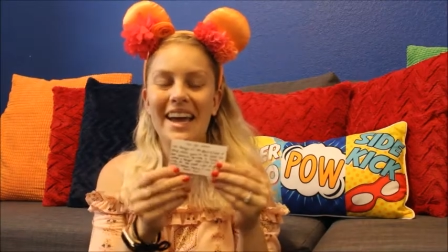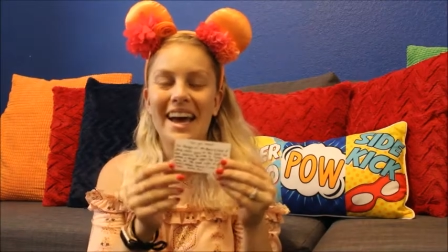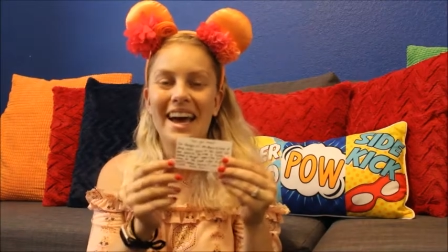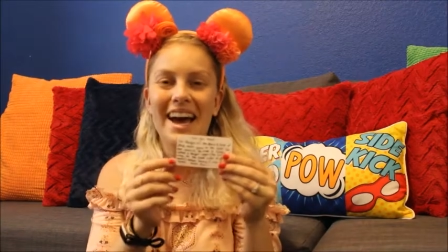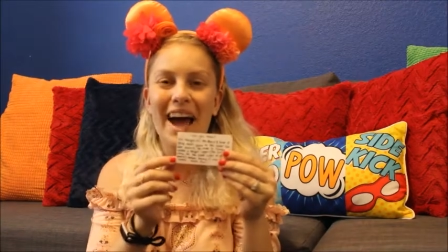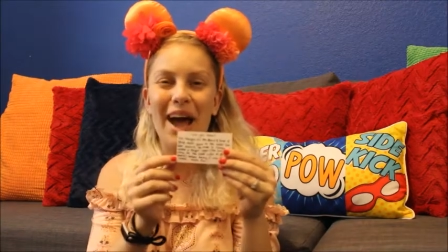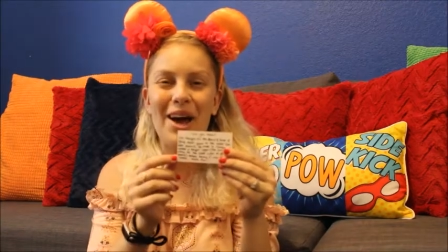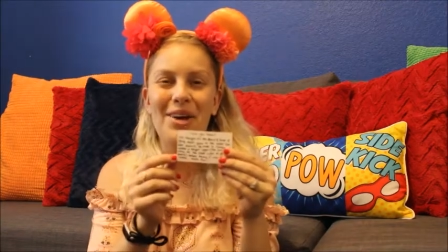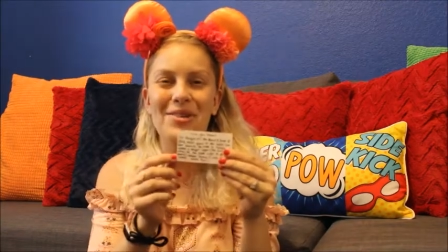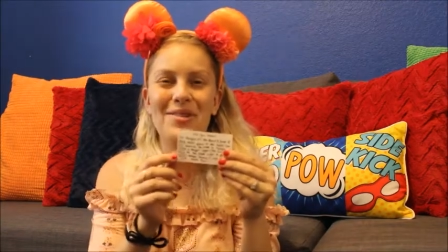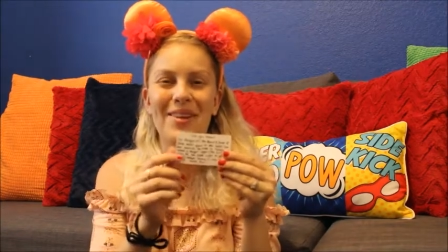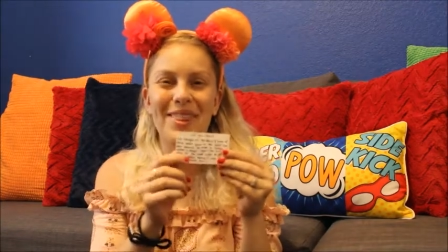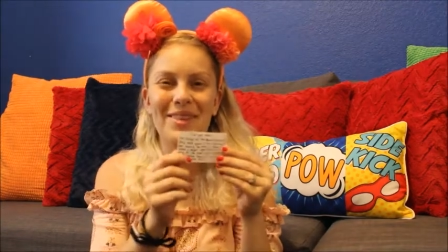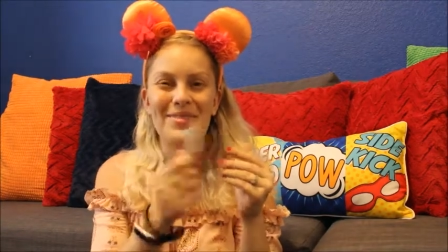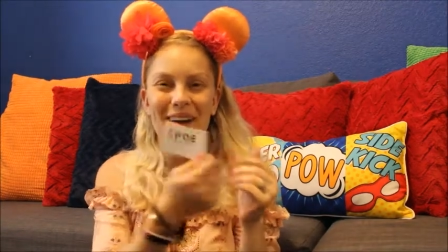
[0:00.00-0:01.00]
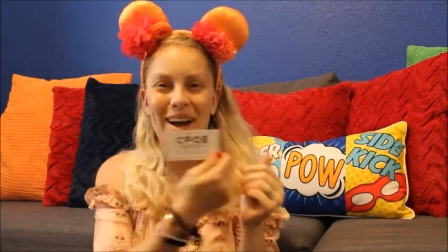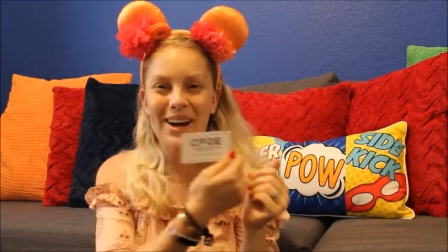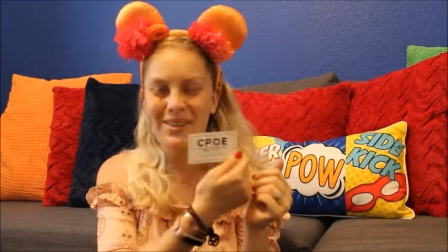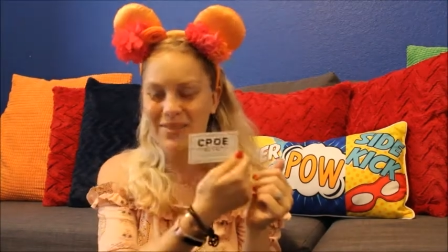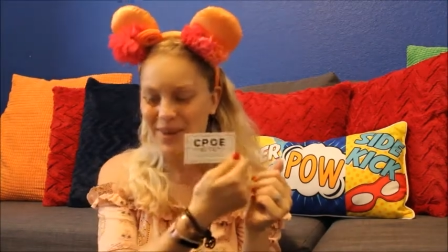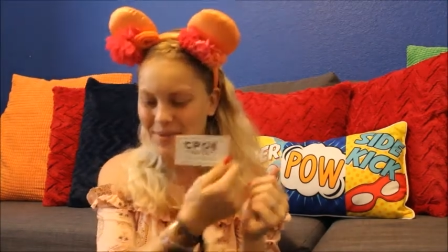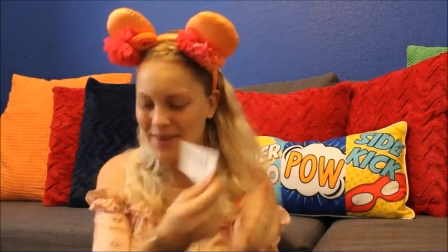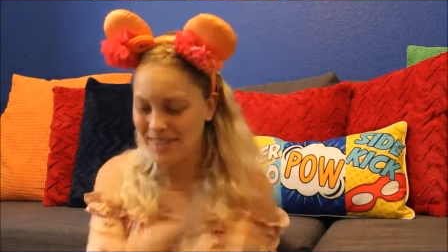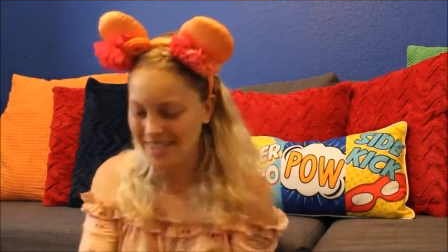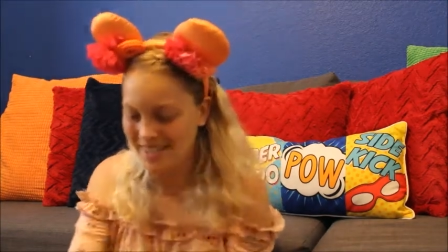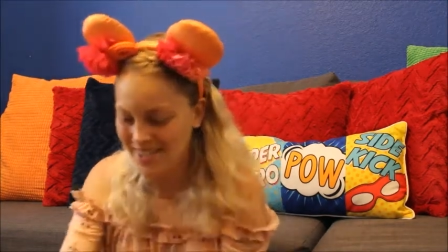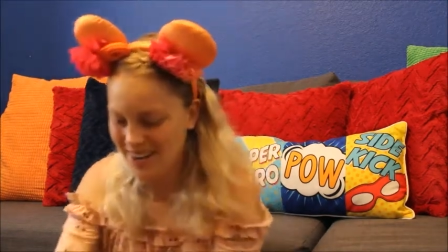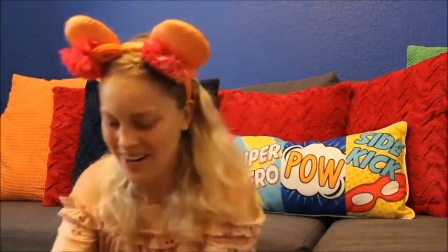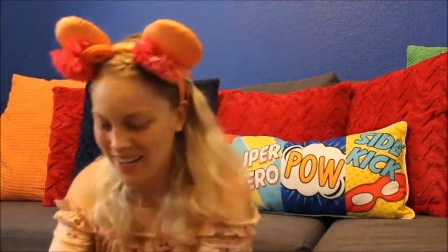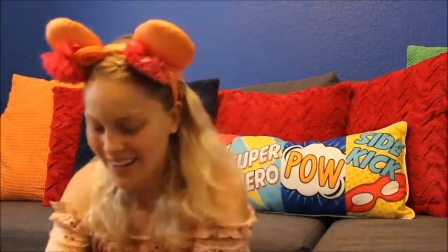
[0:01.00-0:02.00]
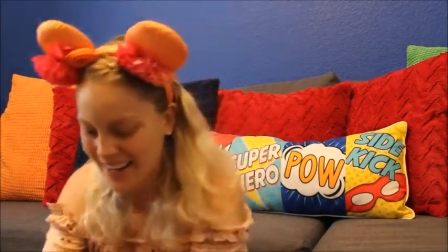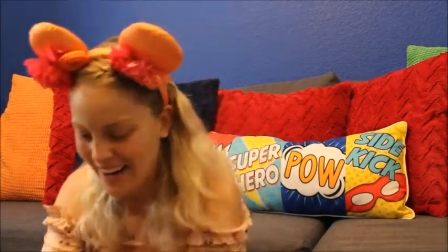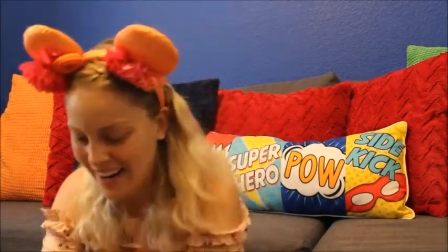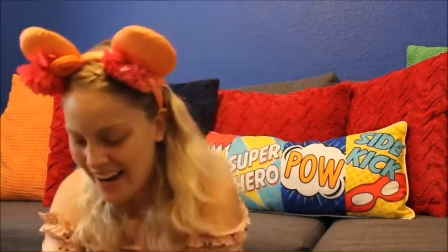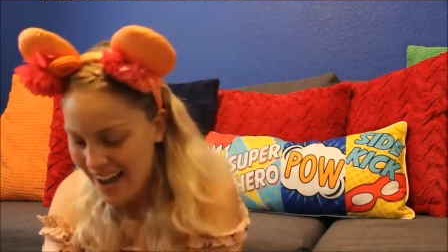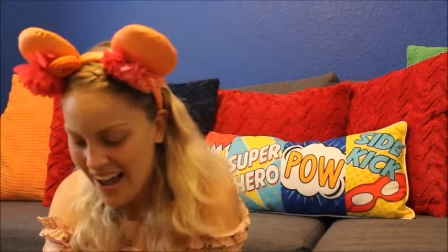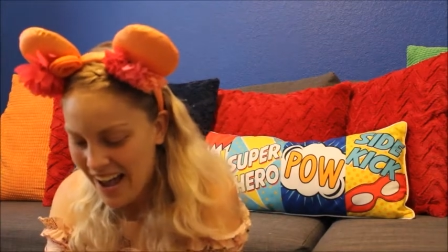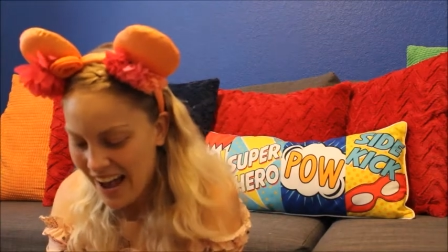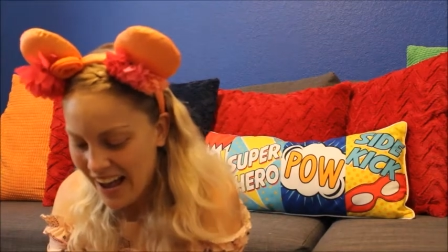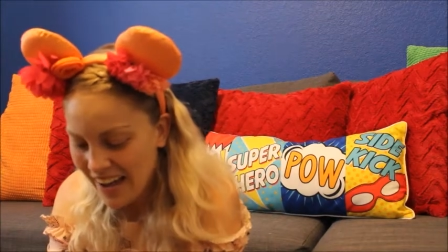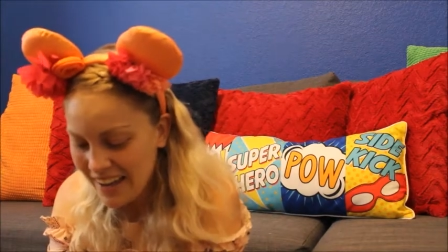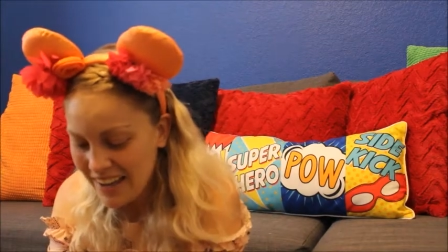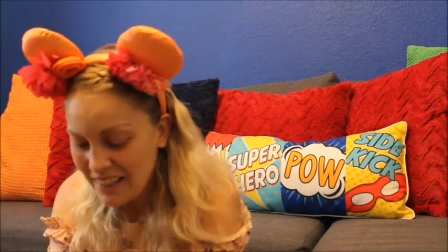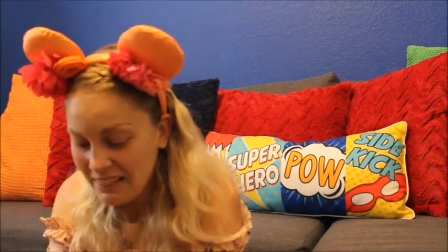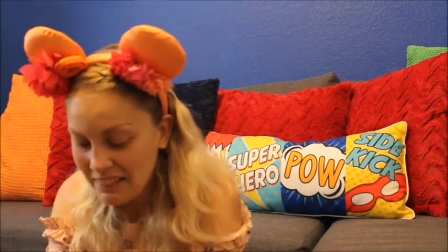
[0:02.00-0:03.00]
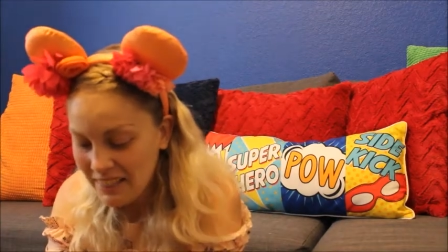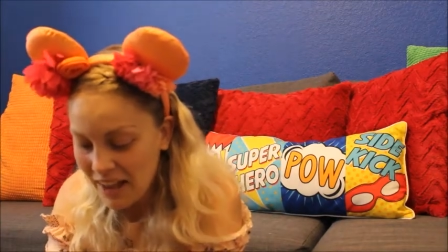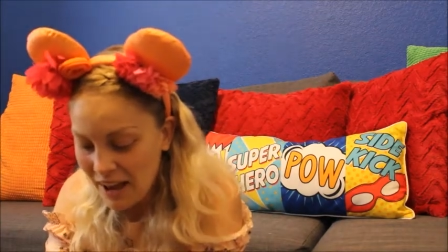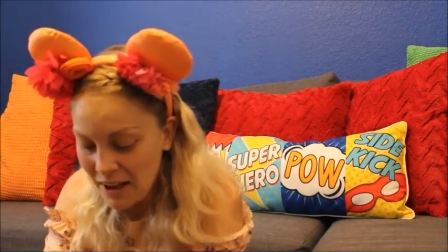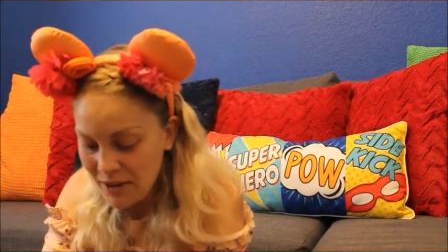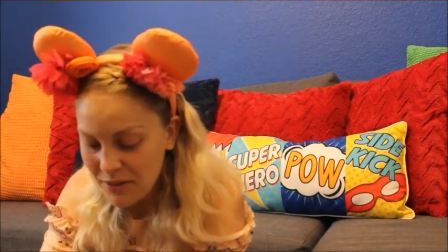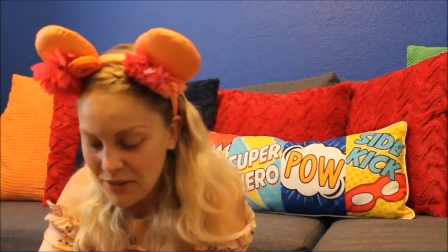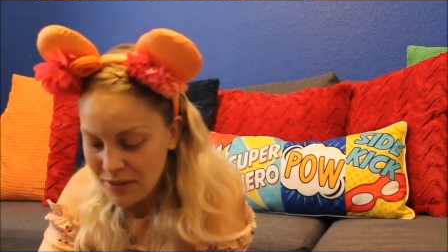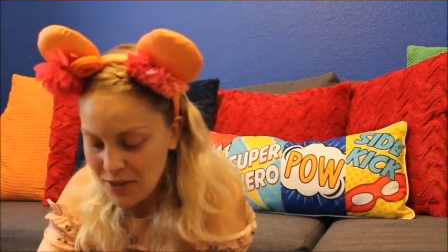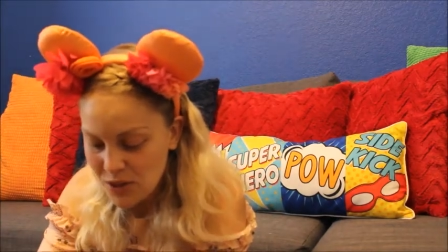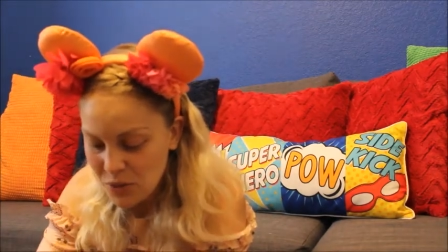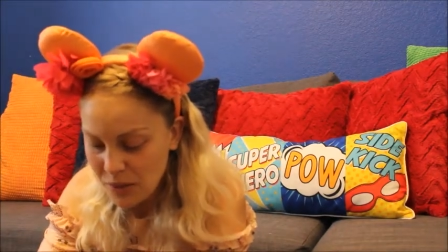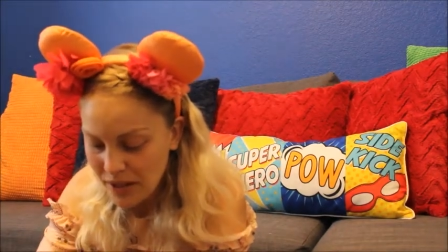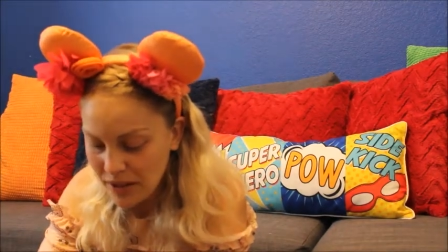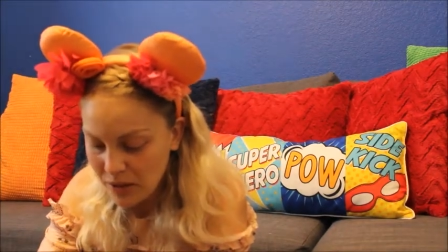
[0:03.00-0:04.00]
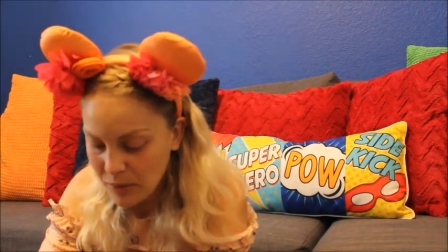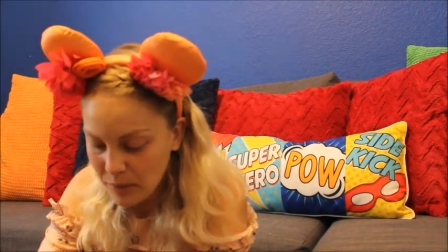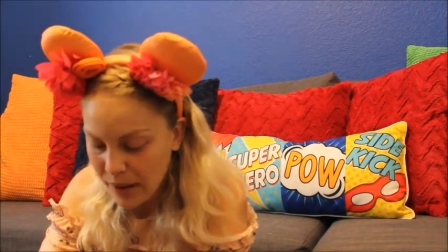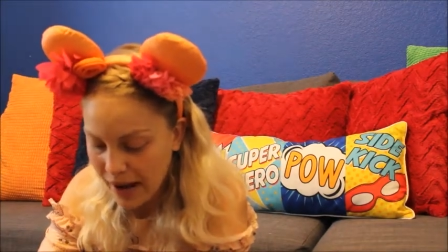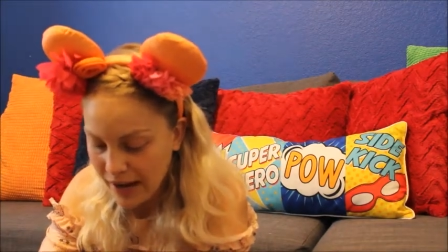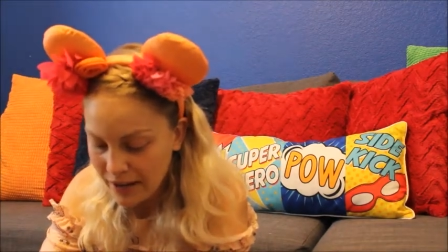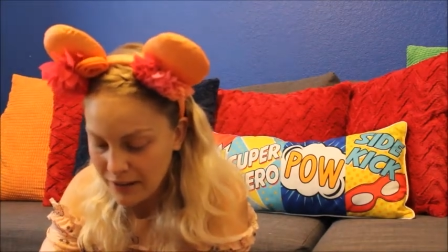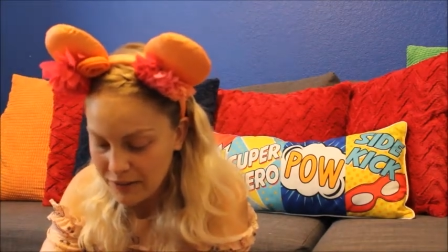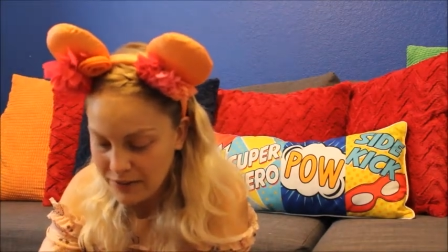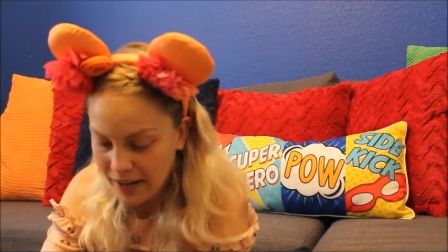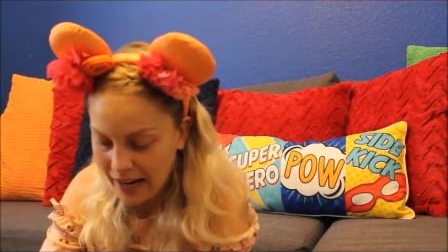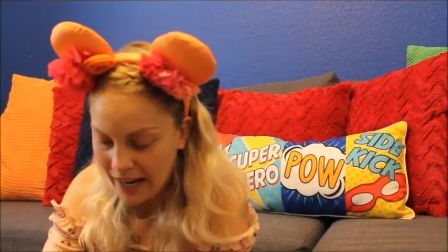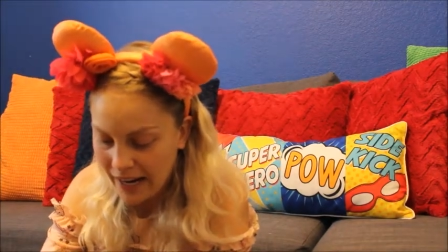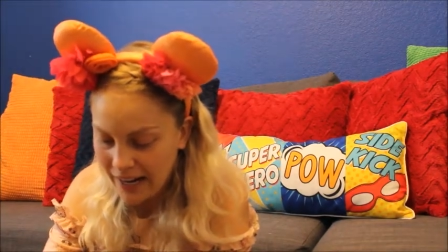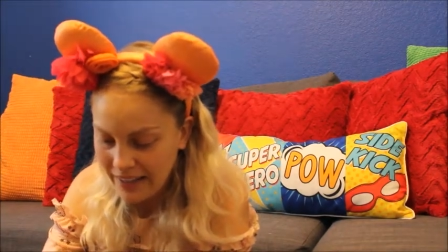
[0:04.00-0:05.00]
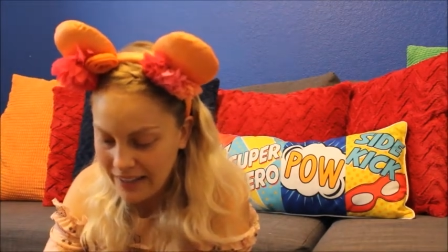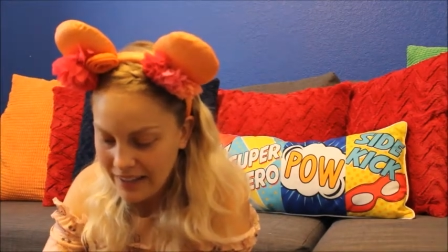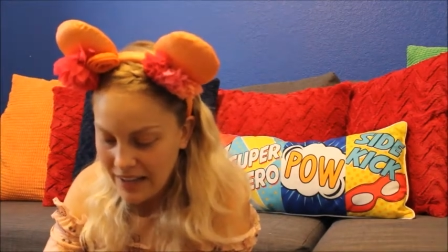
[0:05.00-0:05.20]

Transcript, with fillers: uh, the back of her business card there. I love the sweet little bat confetti.